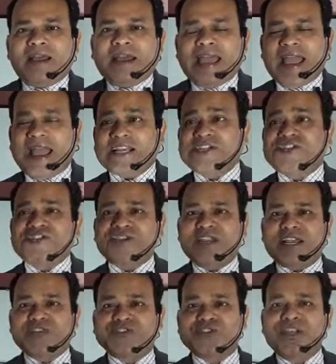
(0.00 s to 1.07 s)
action
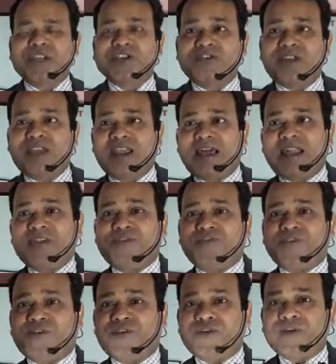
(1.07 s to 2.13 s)
actually in our life,
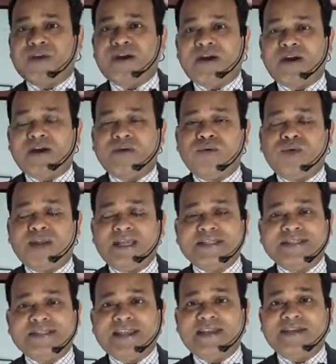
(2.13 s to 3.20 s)
or what I
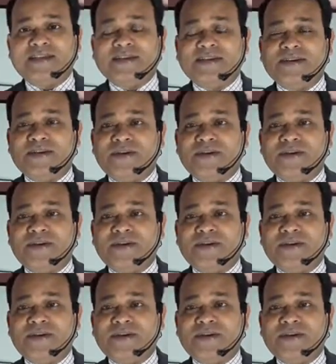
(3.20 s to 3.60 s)
say